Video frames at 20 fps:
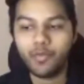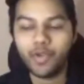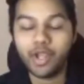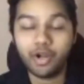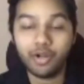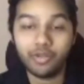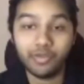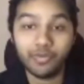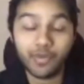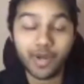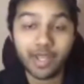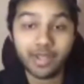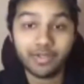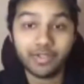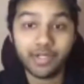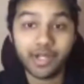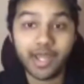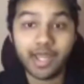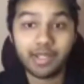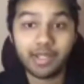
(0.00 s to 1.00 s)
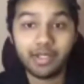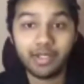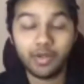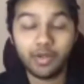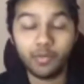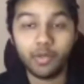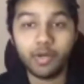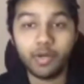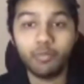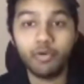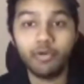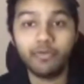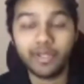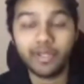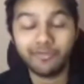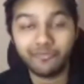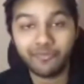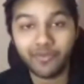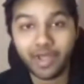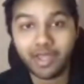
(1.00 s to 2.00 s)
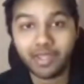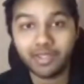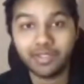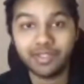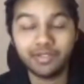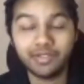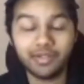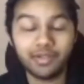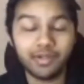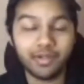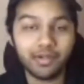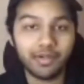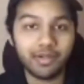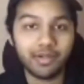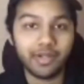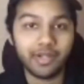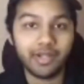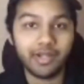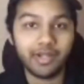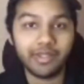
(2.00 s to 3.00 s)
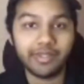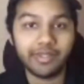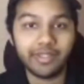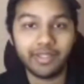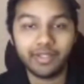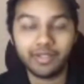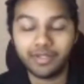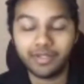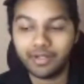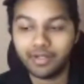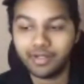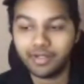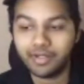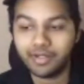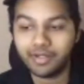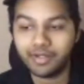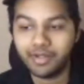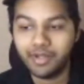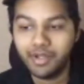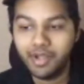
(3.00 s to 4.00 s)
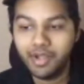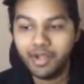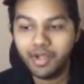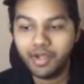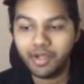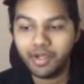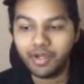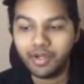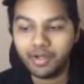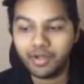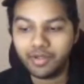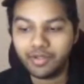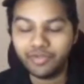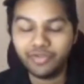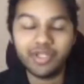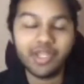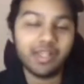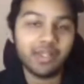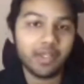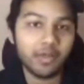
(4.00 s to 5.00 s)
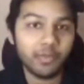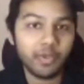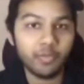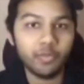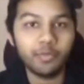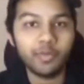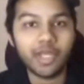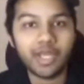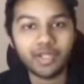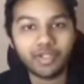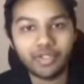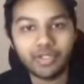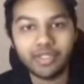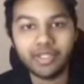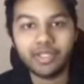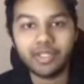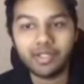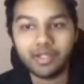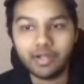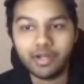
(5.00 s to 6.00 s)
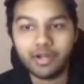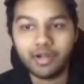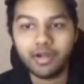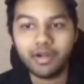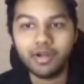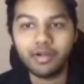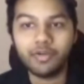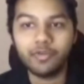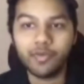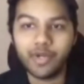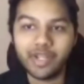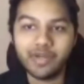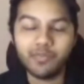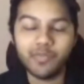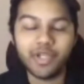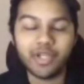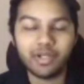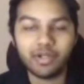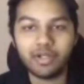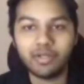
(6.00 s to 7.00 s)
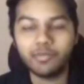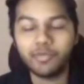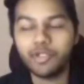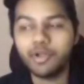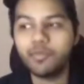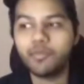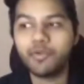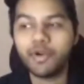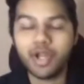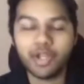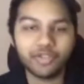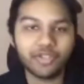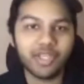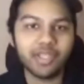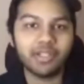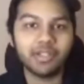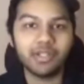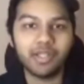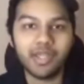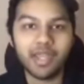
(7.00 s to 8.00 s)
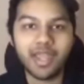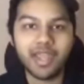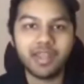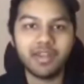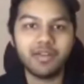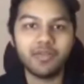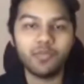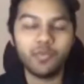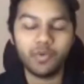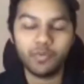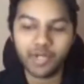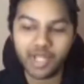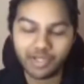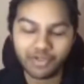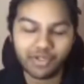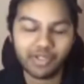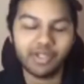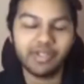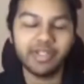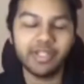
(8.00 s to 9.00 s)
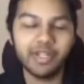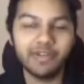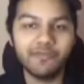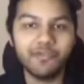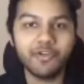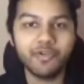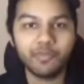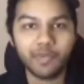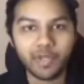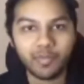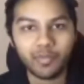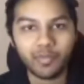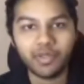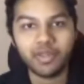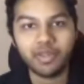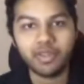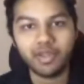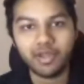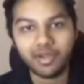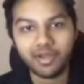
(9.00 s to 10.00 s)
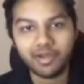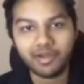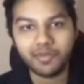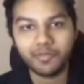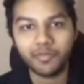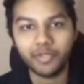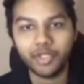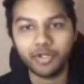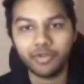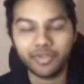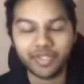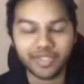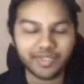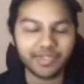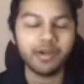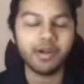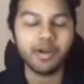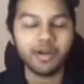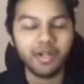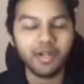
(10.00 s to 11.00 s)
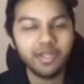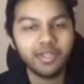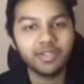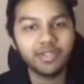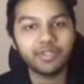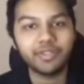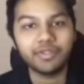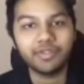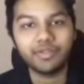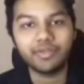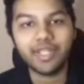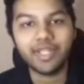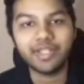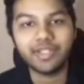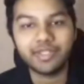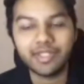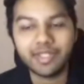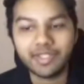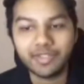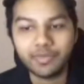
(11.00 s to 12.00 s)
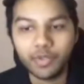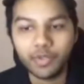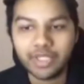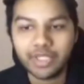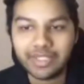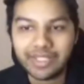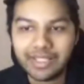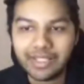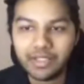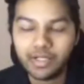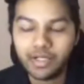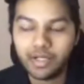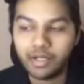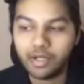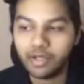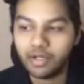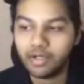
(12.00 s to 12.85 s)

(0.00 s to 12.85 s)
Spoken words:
We are on the right track, we are moving fast, and I think inshallah we would be actually a great big crypto project, and we would actually deliver to people this year. So that's what I think.